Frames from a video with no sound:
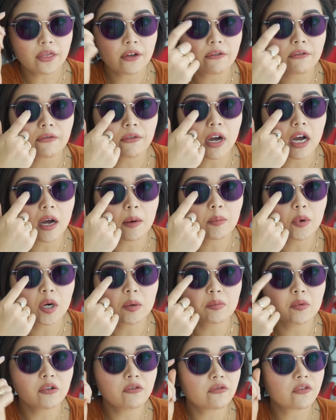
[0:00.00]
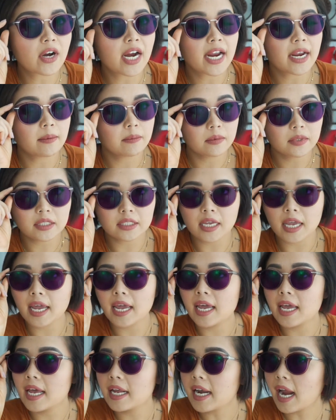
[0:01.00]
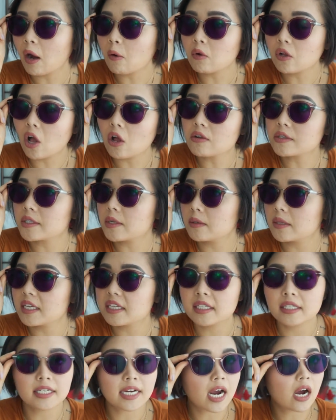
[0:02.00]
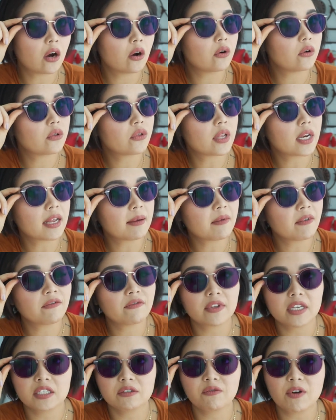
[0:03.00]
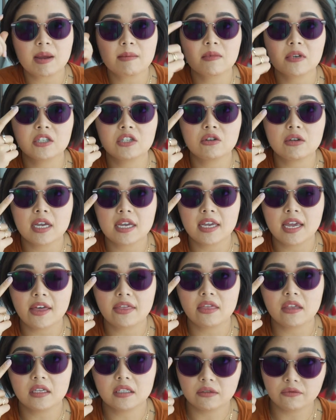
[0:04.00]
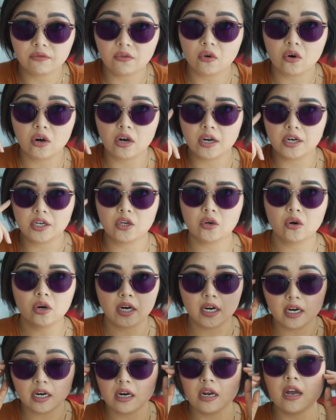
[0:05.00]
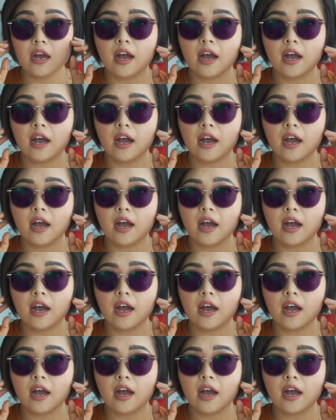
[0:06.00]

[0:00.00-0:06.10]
the purple frames, and I will also list down the name of this frame because you can get this for your